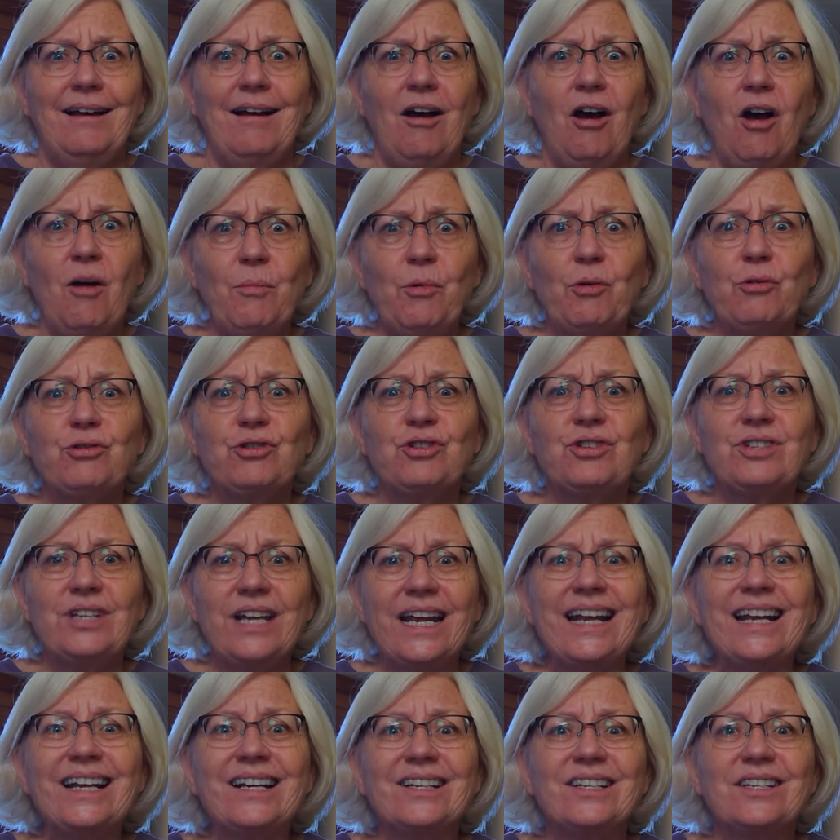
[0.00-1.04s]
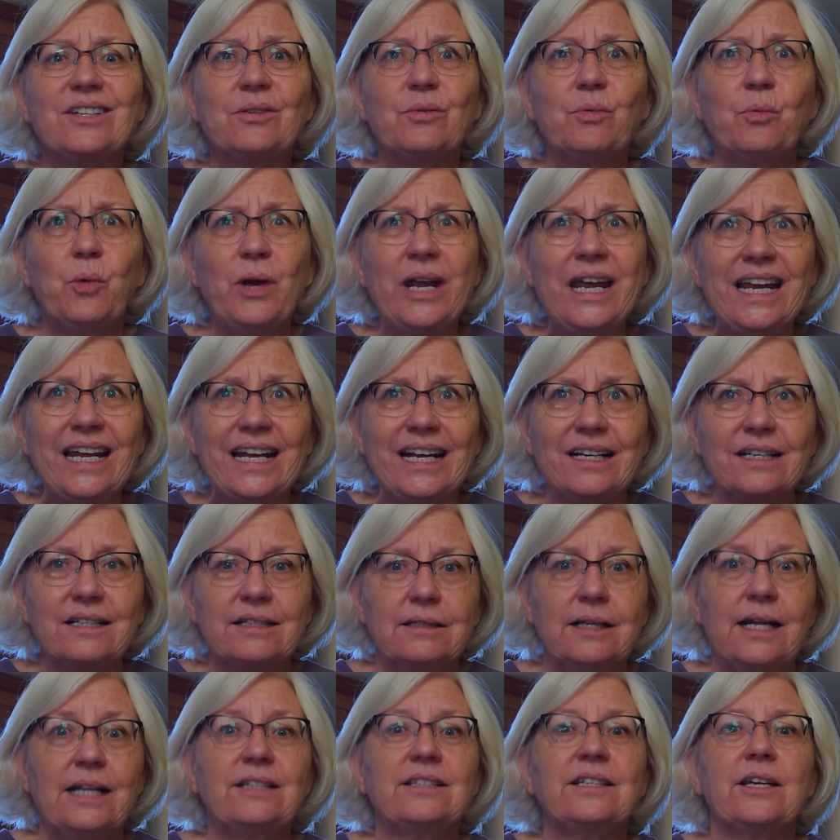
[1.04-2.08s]
almost six weeks.
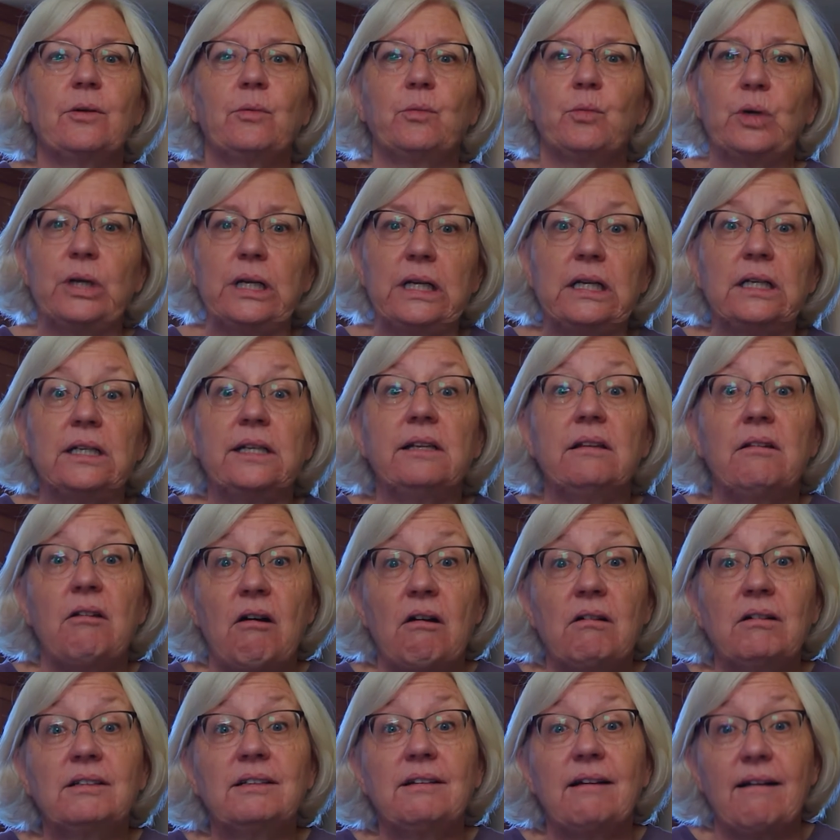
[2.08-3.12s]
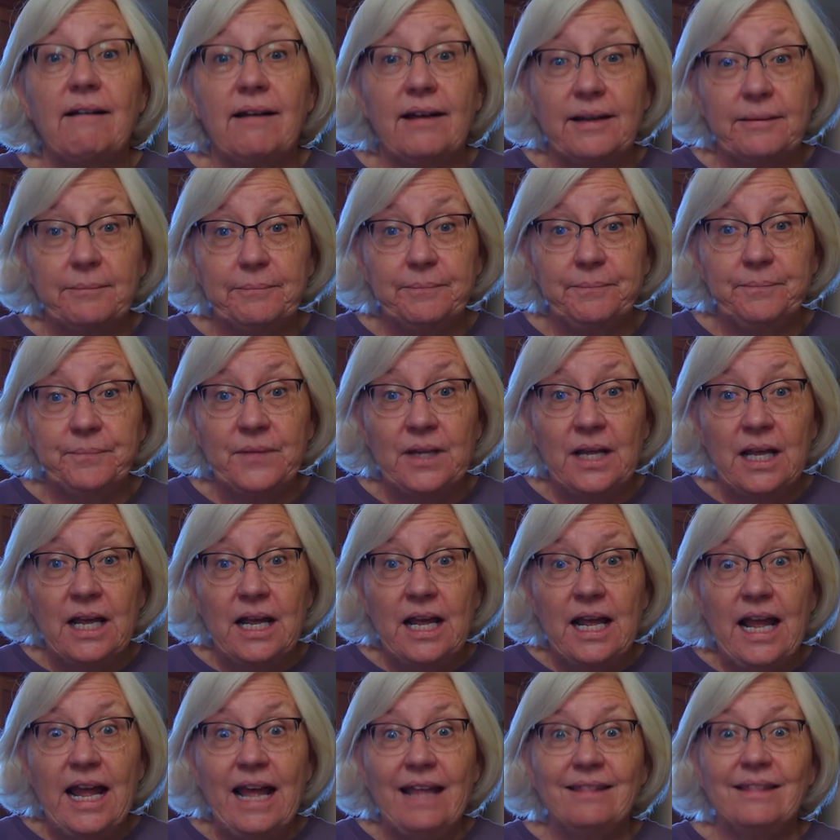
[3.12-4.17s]
That's a really long time.
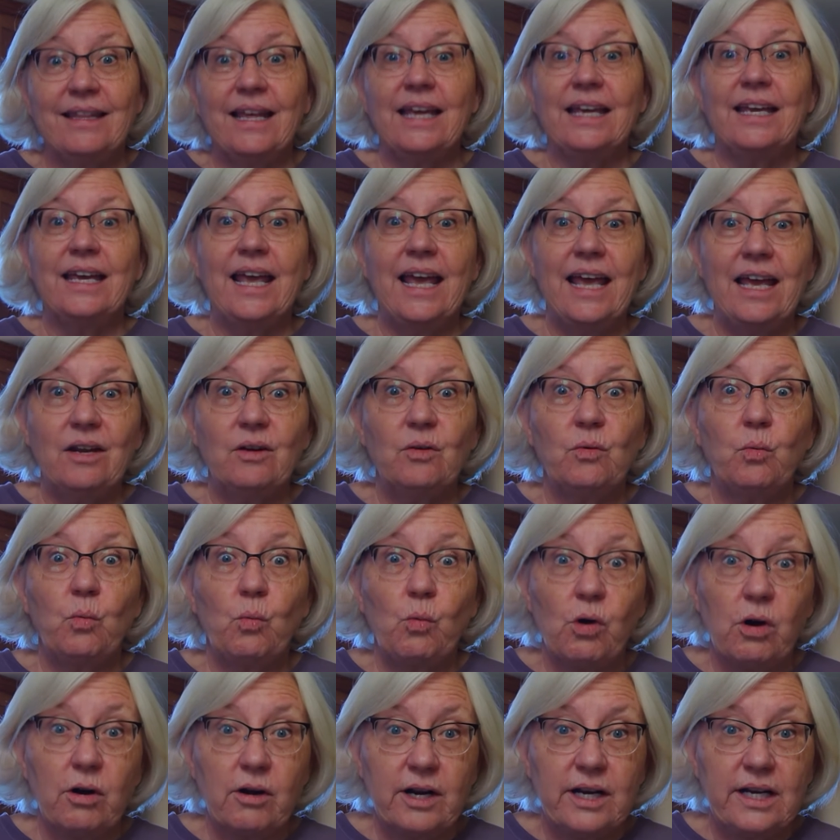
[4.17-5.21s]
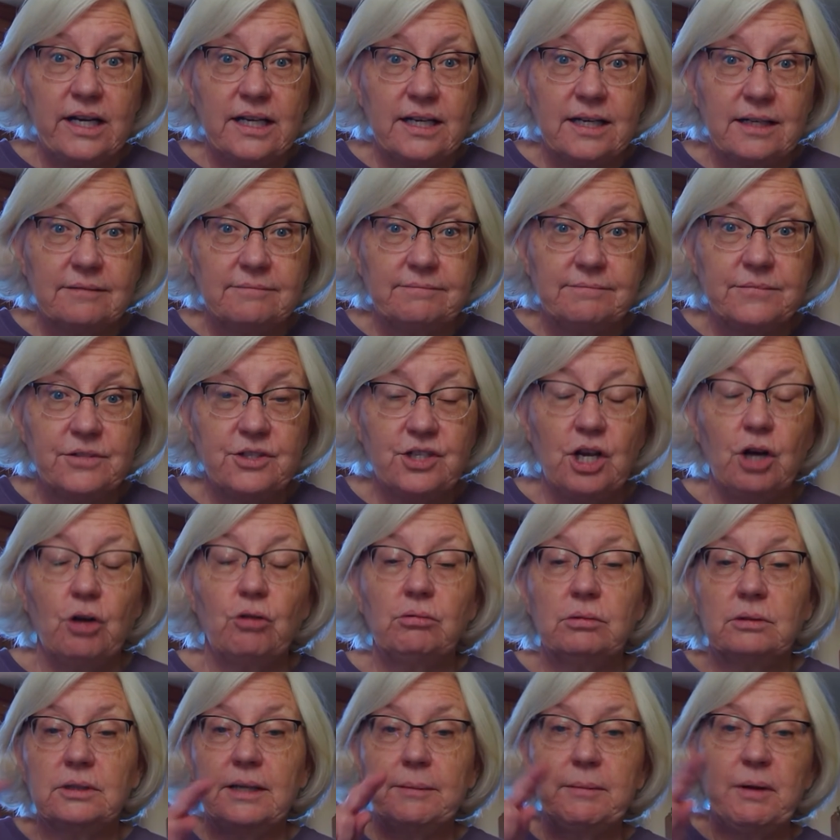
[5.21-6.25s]
And they get worried. So
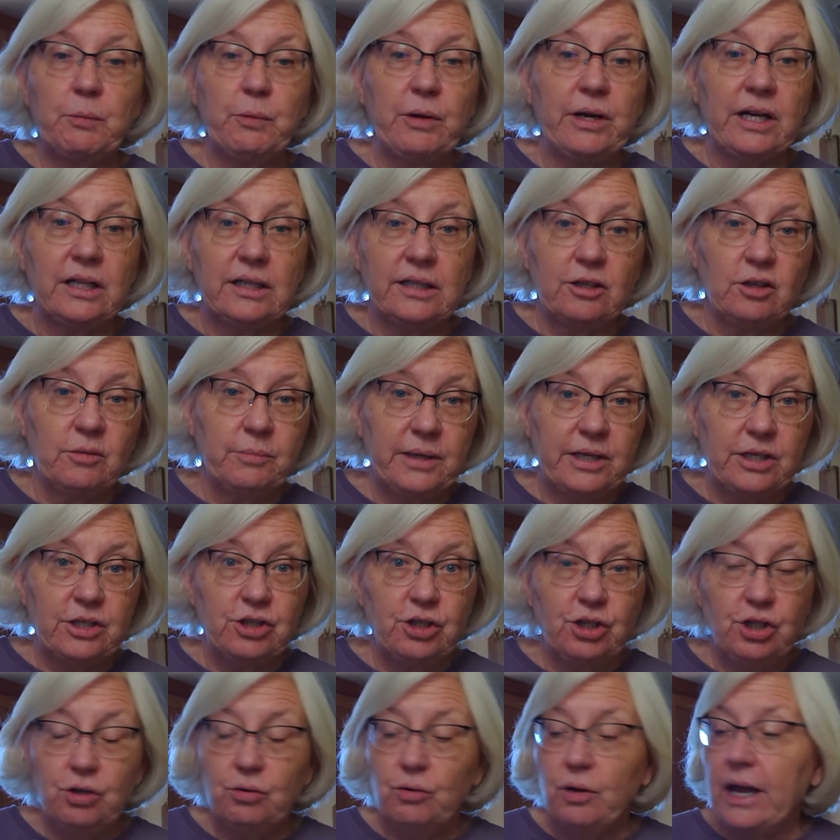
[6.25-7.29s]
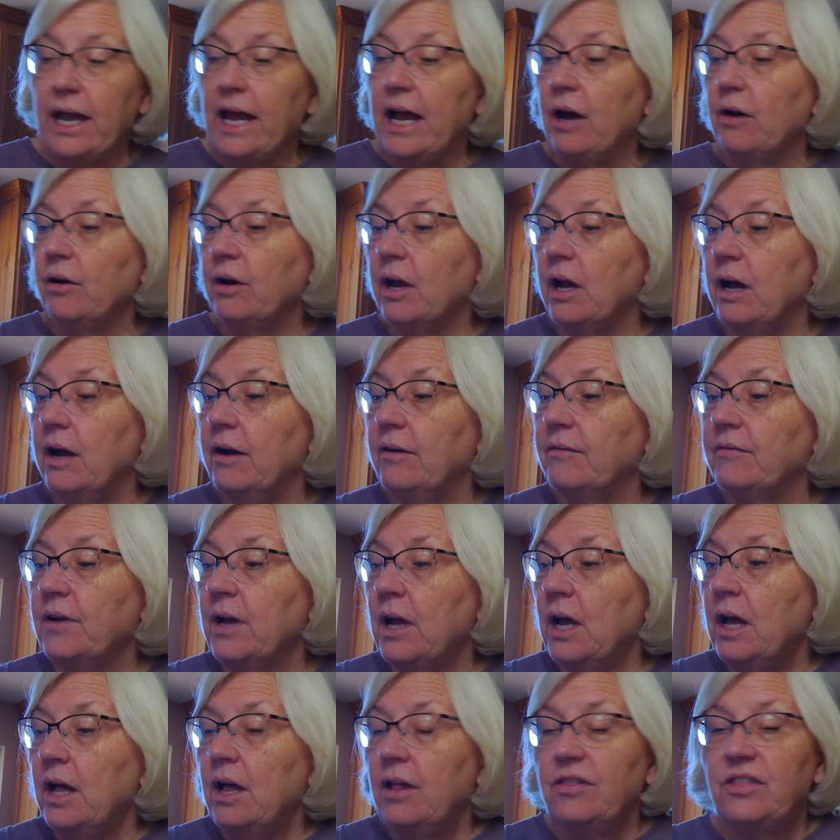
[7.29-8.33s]
let me read a little bit to you out of
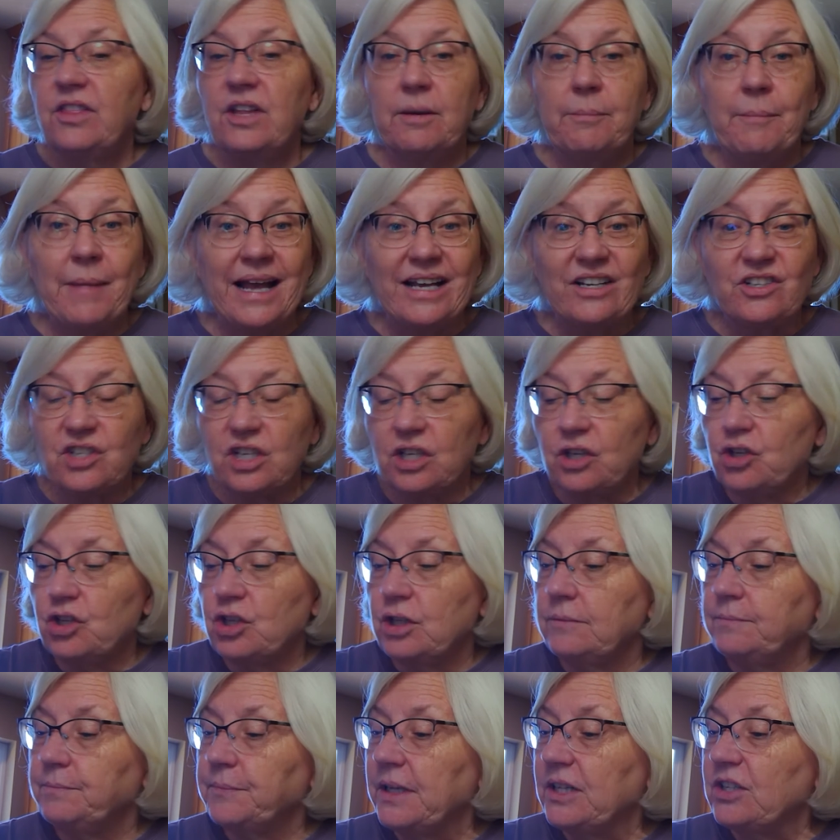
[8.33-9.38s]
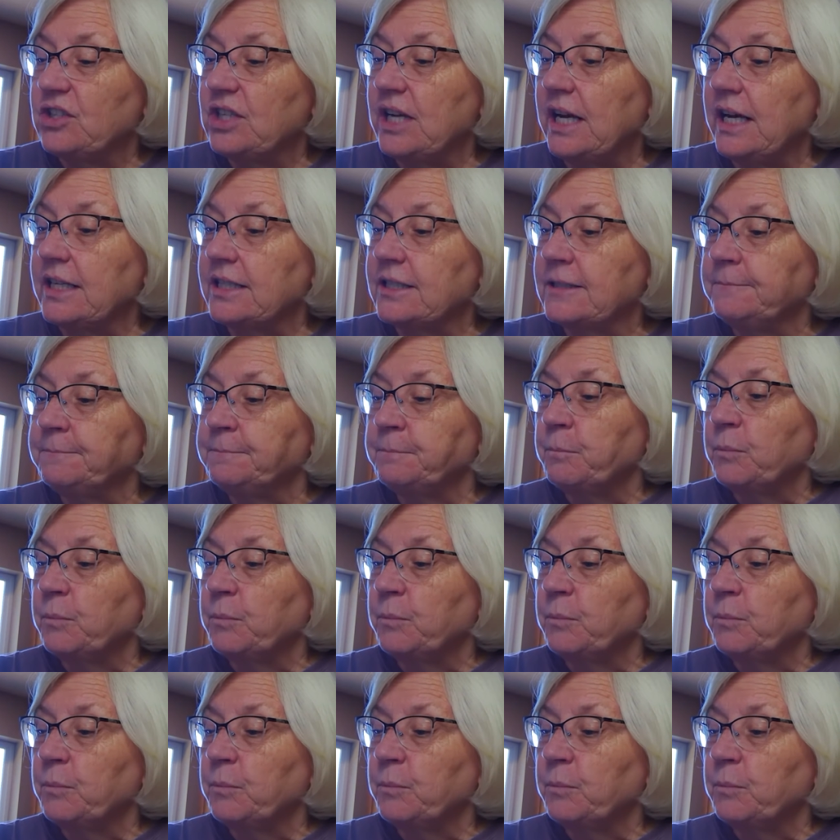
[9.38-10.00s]
the message. It says,